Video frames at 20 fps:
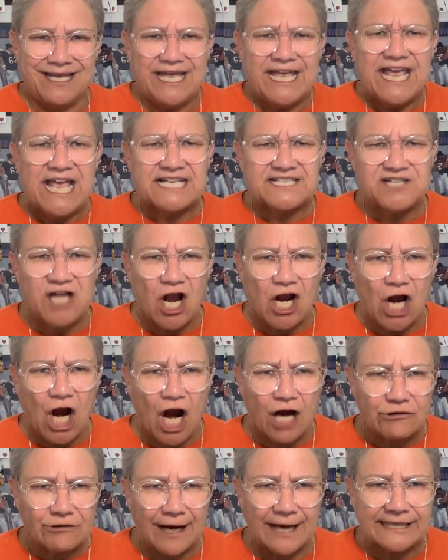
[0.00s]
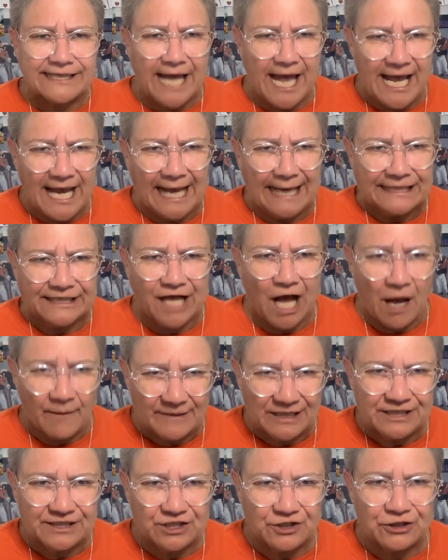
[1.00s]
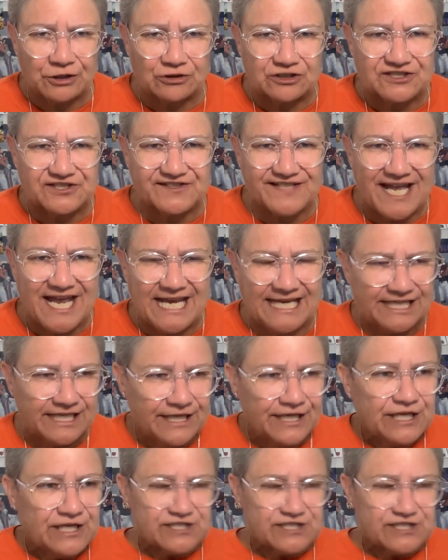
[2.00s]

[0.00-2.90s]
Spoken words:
It's a hurricane coming to your state.